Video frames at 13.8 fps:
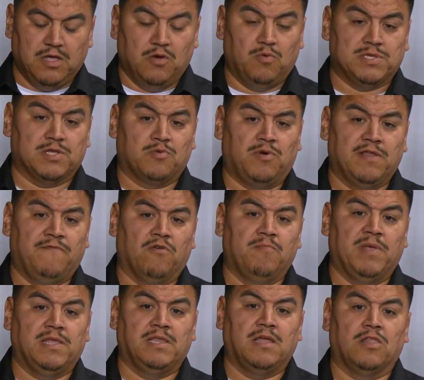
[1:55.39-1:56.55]
was a $24
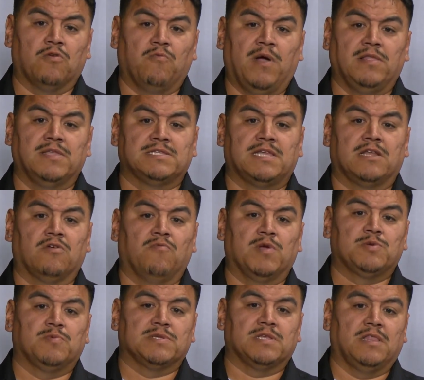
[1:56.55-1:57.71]
million wellness center,
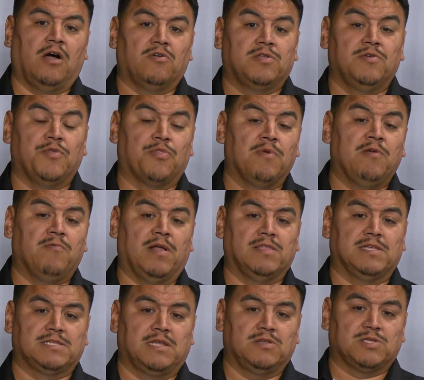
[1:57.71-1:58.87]
which was allowed to three wellness
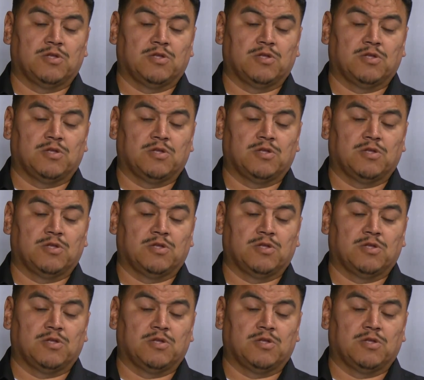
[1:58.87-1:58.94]
centers,